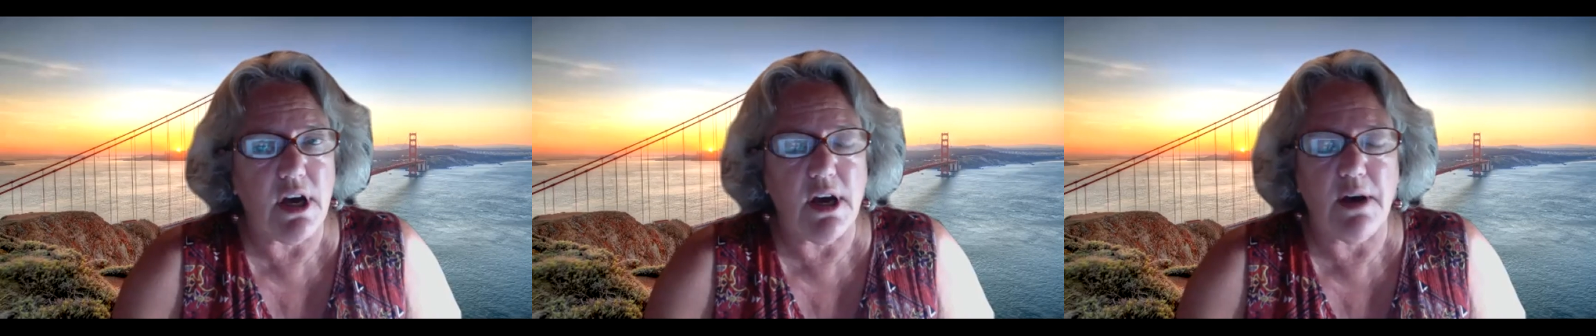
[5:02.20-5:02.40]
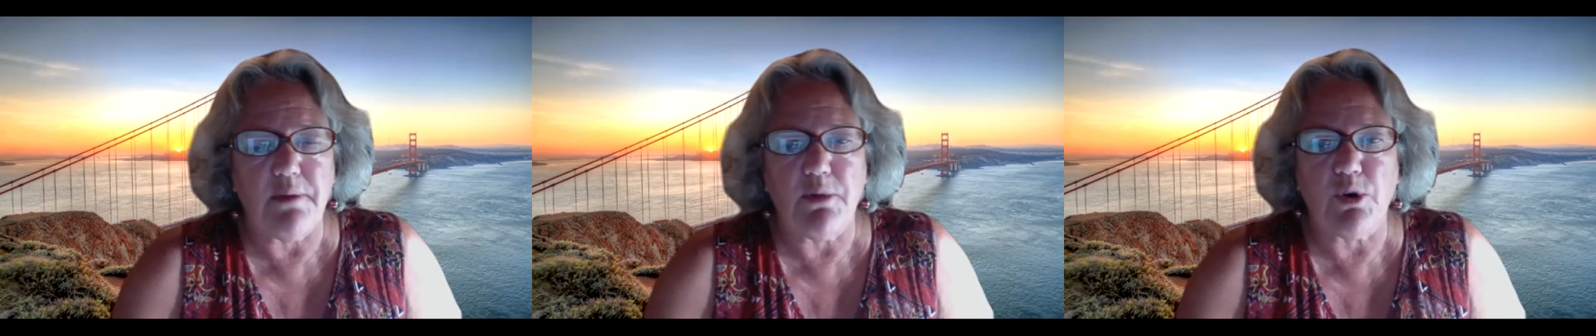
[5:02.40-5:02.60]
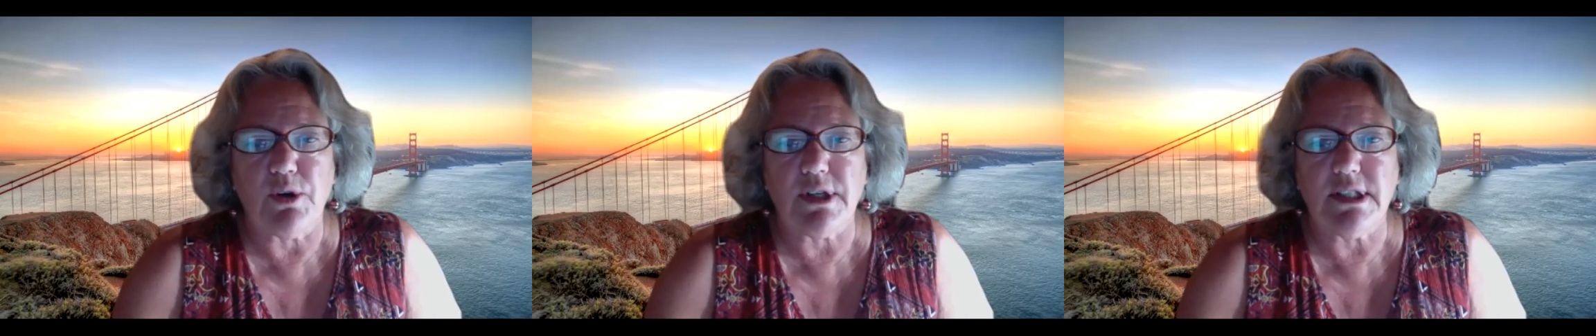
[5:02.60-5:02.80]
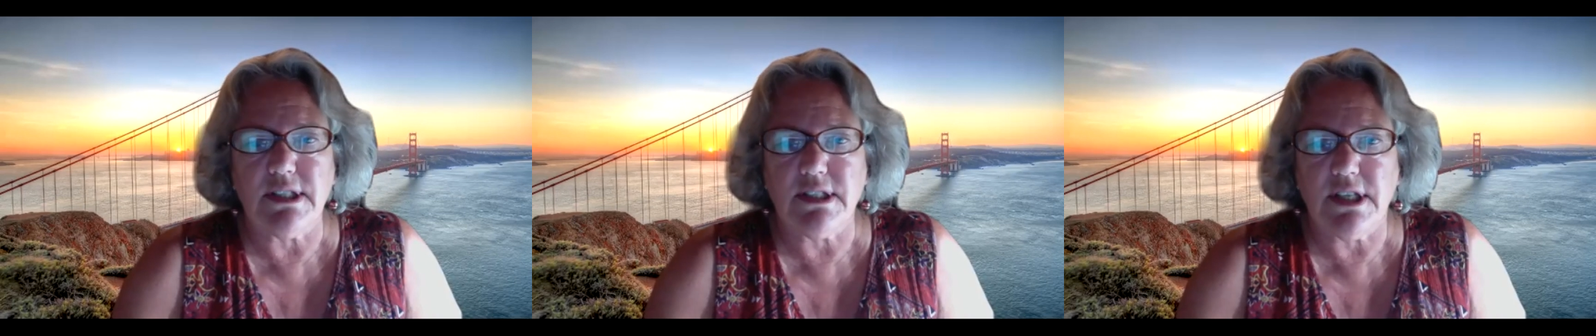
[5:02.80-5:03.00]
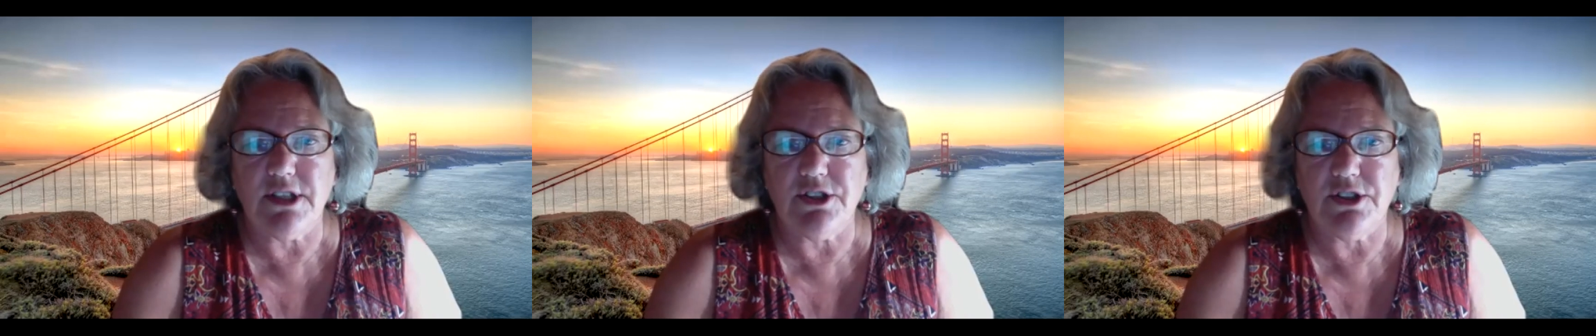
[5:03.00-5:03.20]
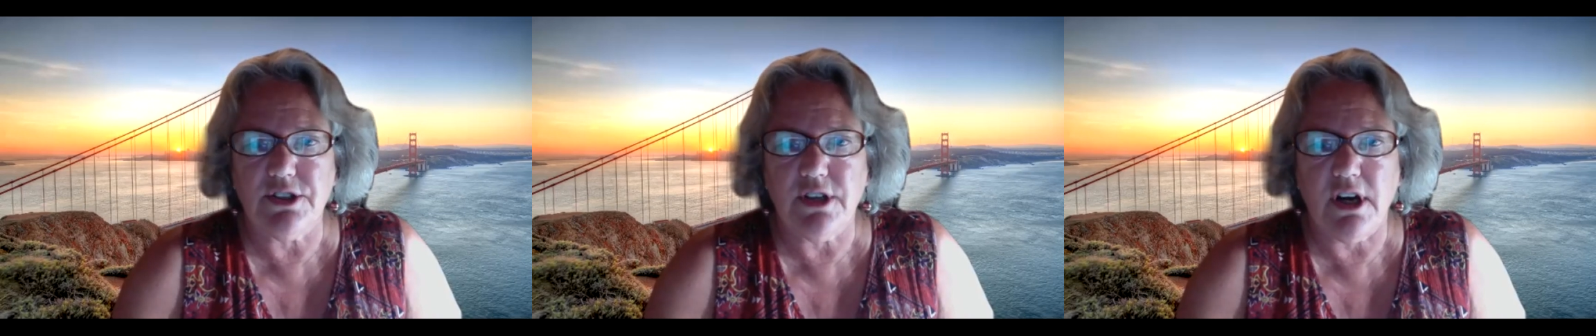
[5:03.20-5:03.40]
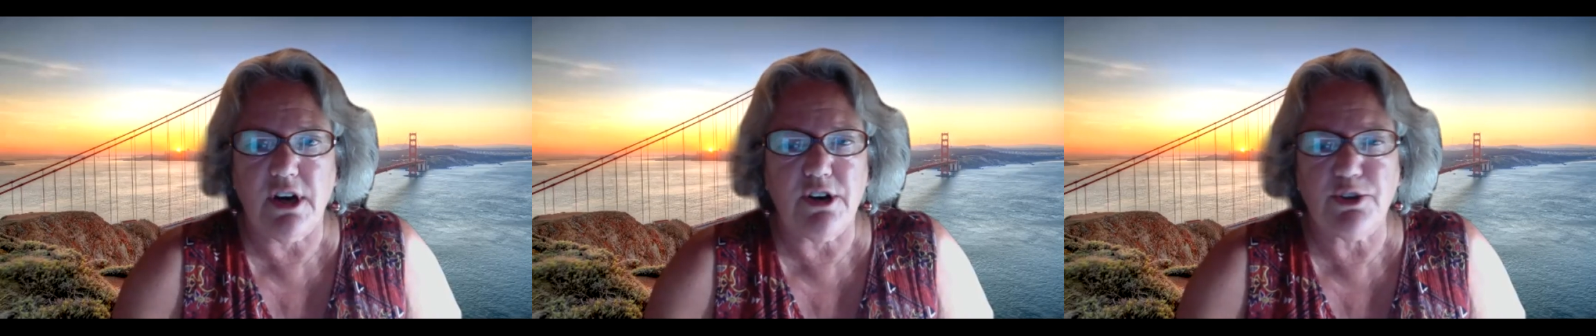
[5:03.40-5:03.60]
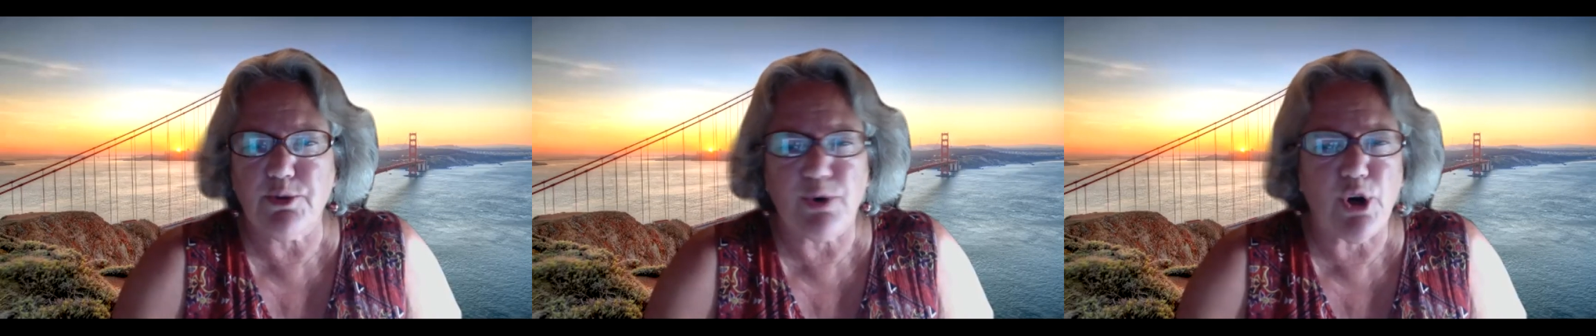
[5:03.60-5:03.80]
organization to
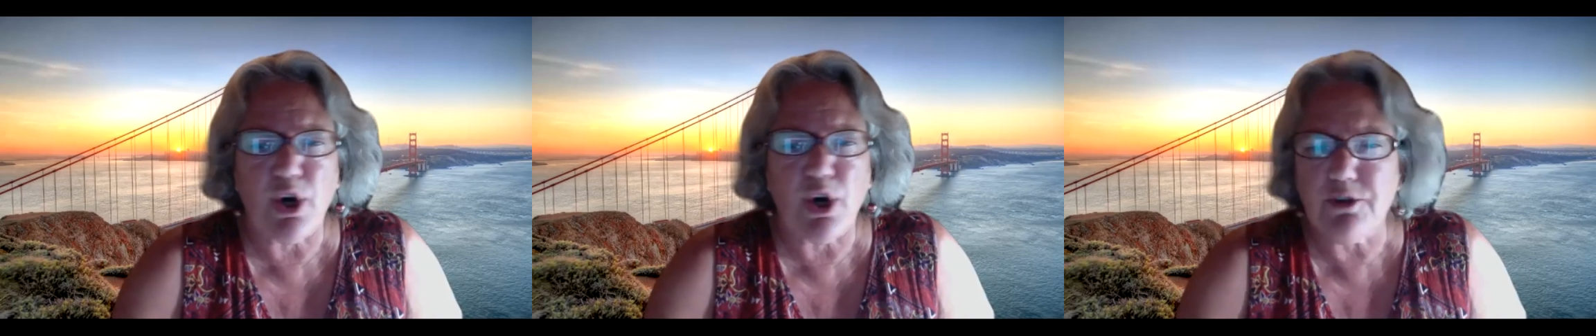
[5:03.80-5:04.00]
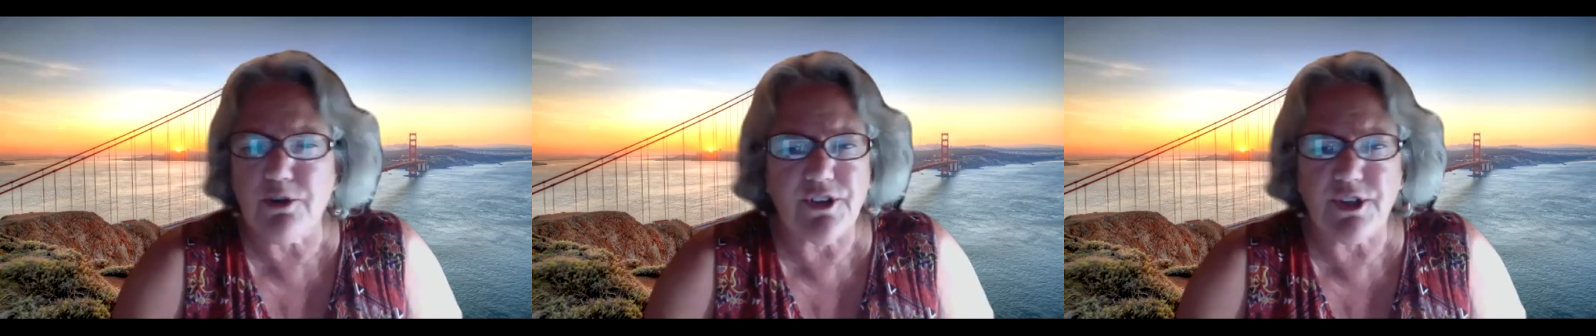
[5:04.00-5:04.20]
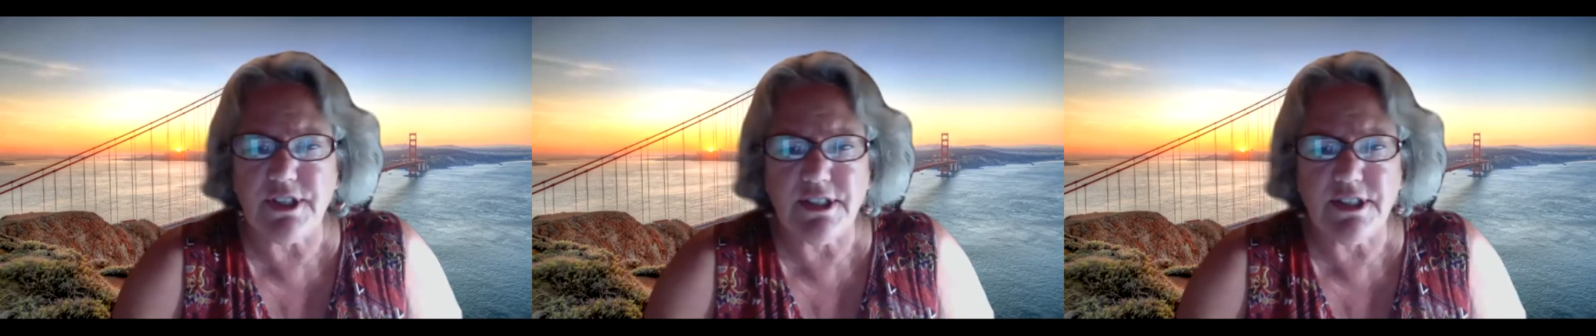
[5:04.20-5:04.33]
ours. We're all very